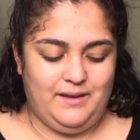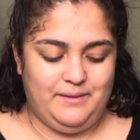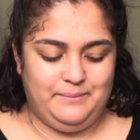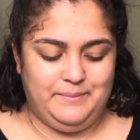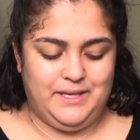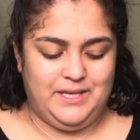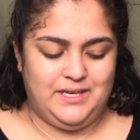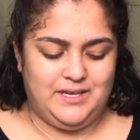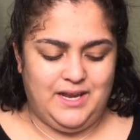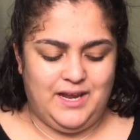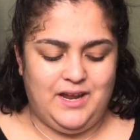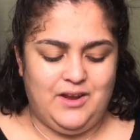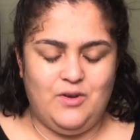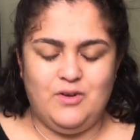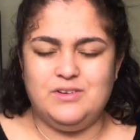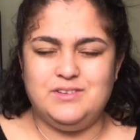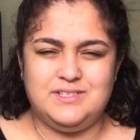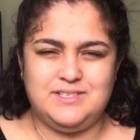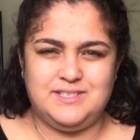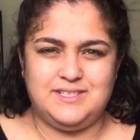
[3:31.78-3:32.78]
I mean, I
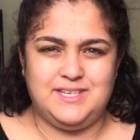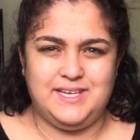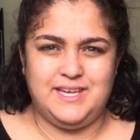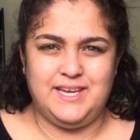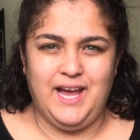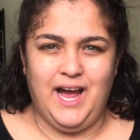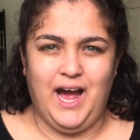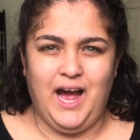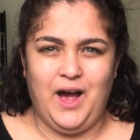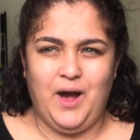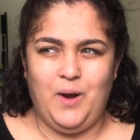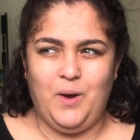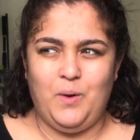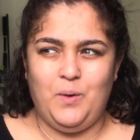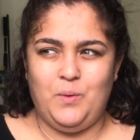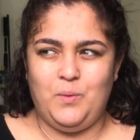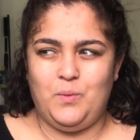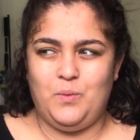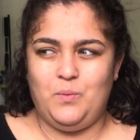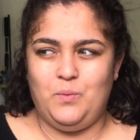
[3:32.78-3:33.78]
can't see
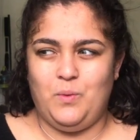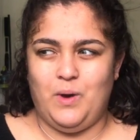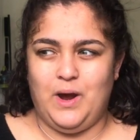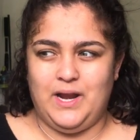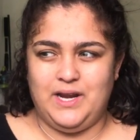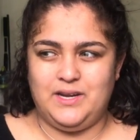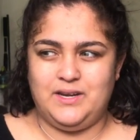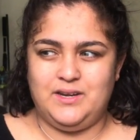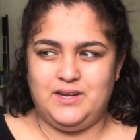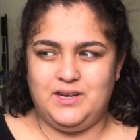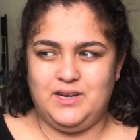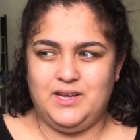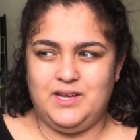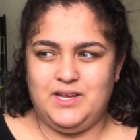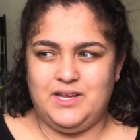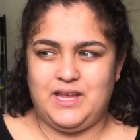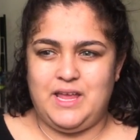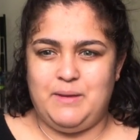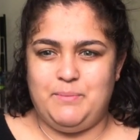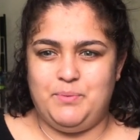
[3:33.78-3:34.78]
how one
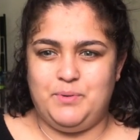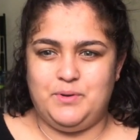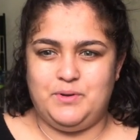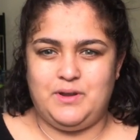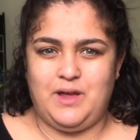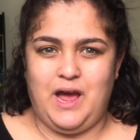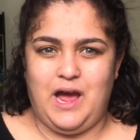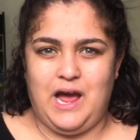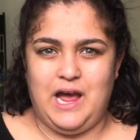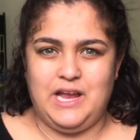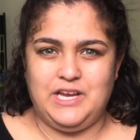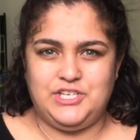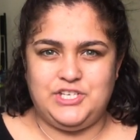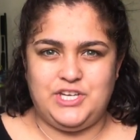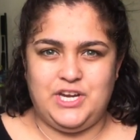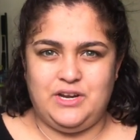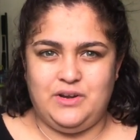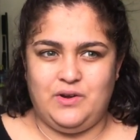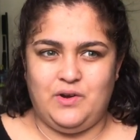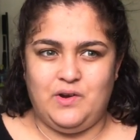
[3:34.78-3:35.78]
can put
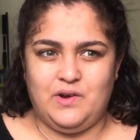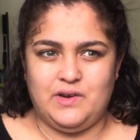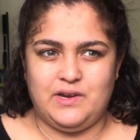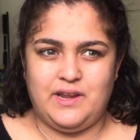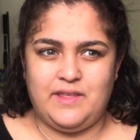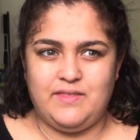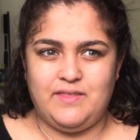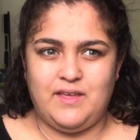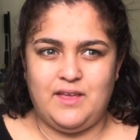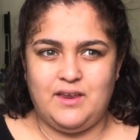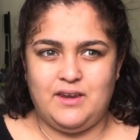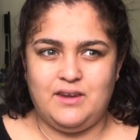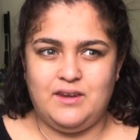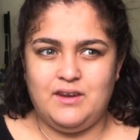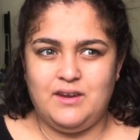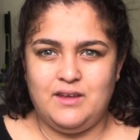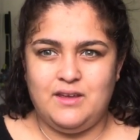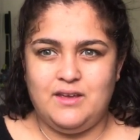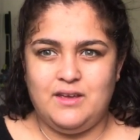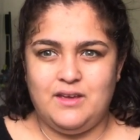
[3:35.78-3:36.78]
eyeshadow on and
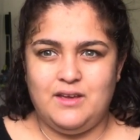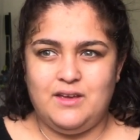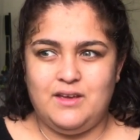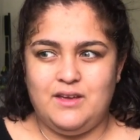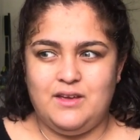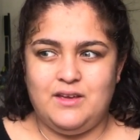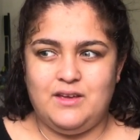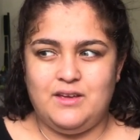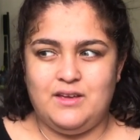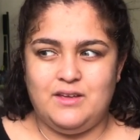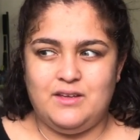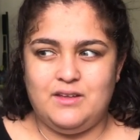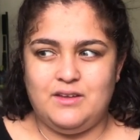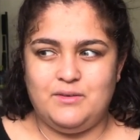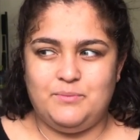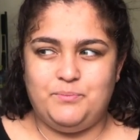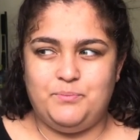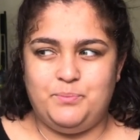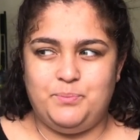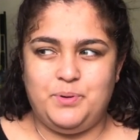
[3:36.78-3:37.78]
then
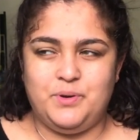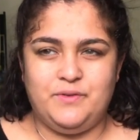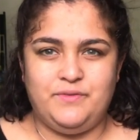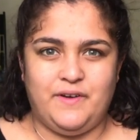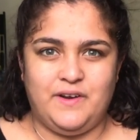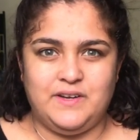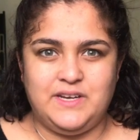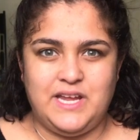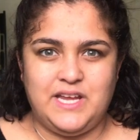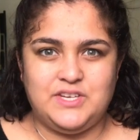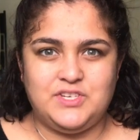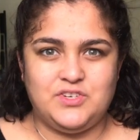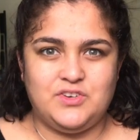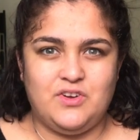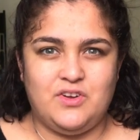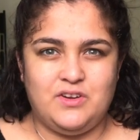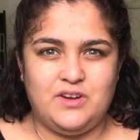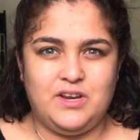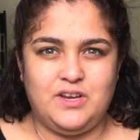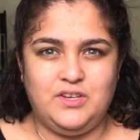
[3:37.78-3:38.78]
put foundation
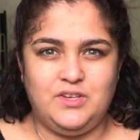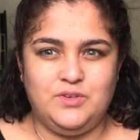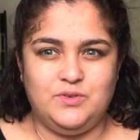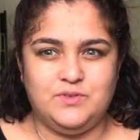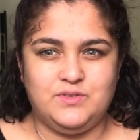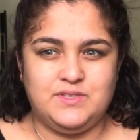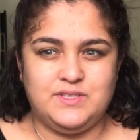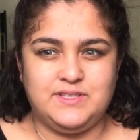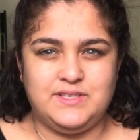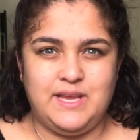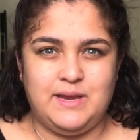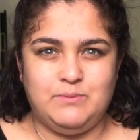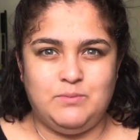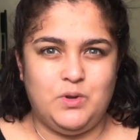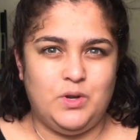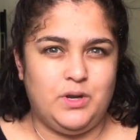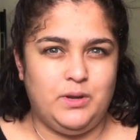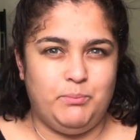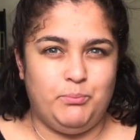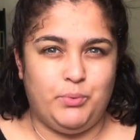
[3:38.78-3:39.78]
on and use the same
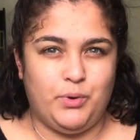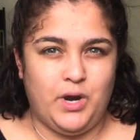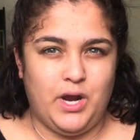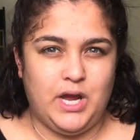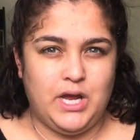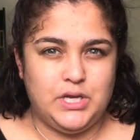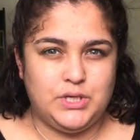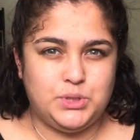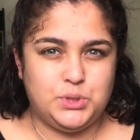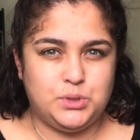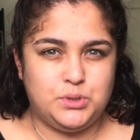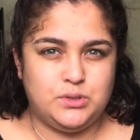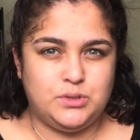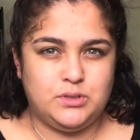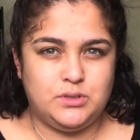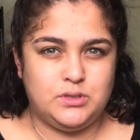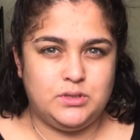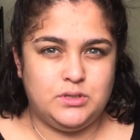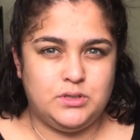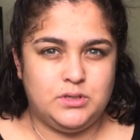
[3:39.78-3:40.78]
dirty
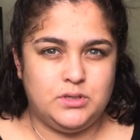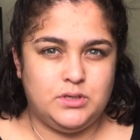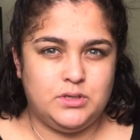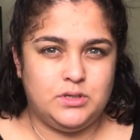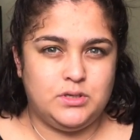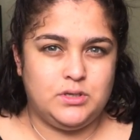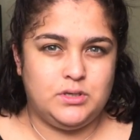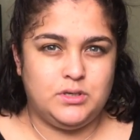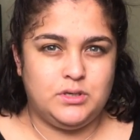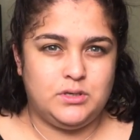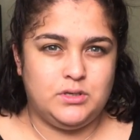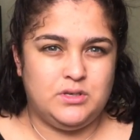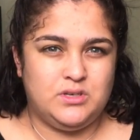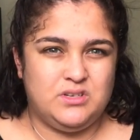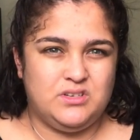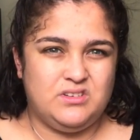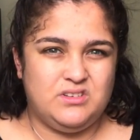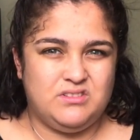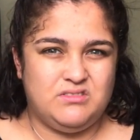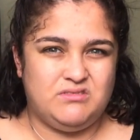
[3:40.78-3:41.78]
brush,
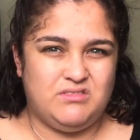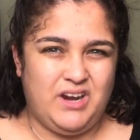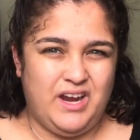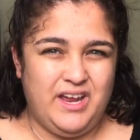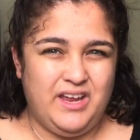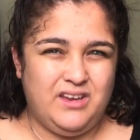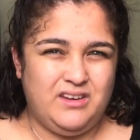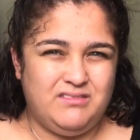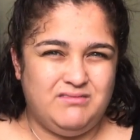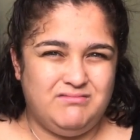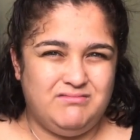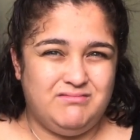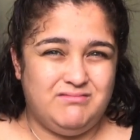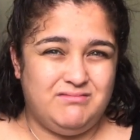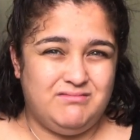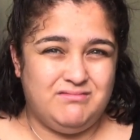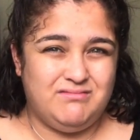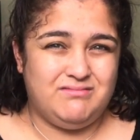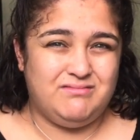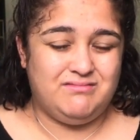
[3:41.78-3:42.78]
right?
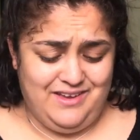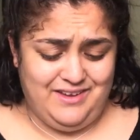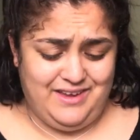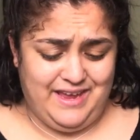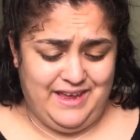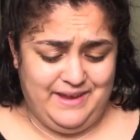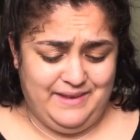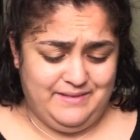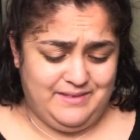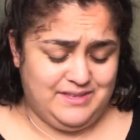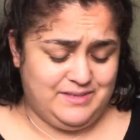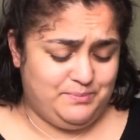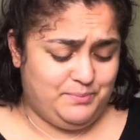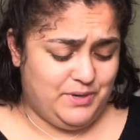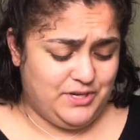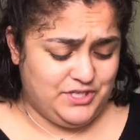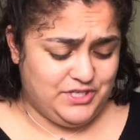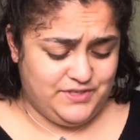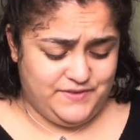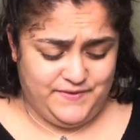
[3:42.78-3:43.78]
Okay, this
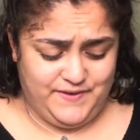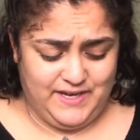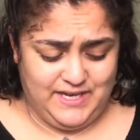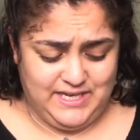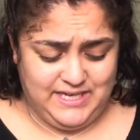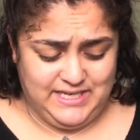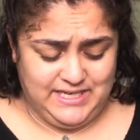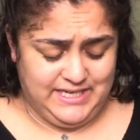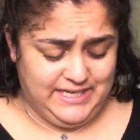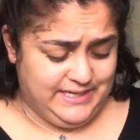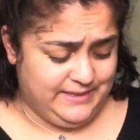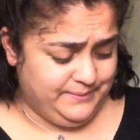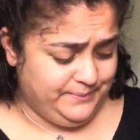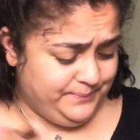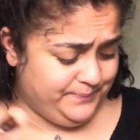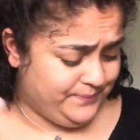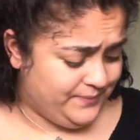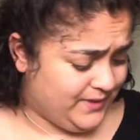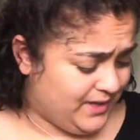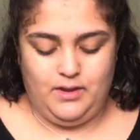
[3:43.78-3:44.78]
brush is fairly
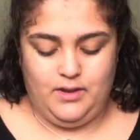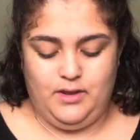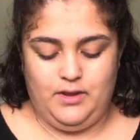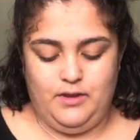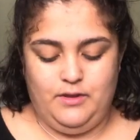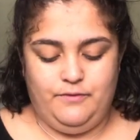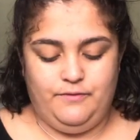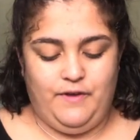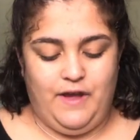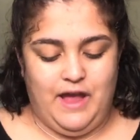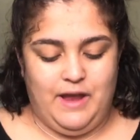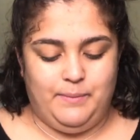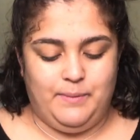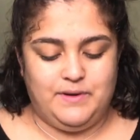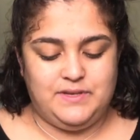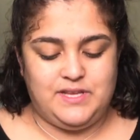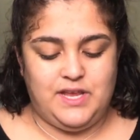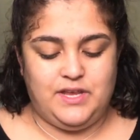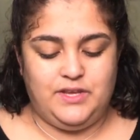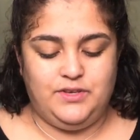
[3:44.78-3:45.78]
clean. For
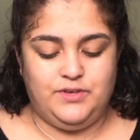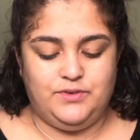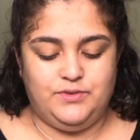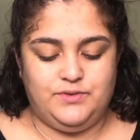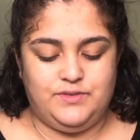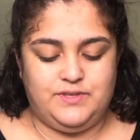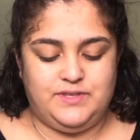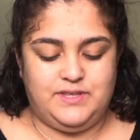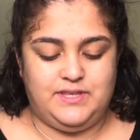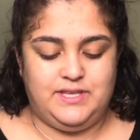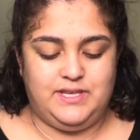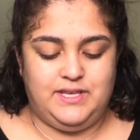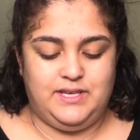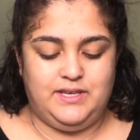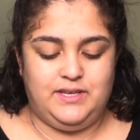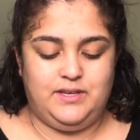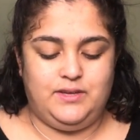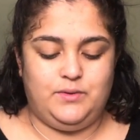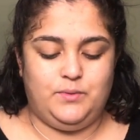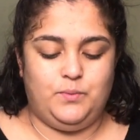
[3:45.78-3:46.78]
eyebrows, I use
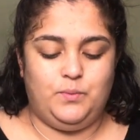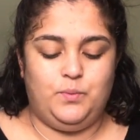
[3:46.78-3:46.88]
the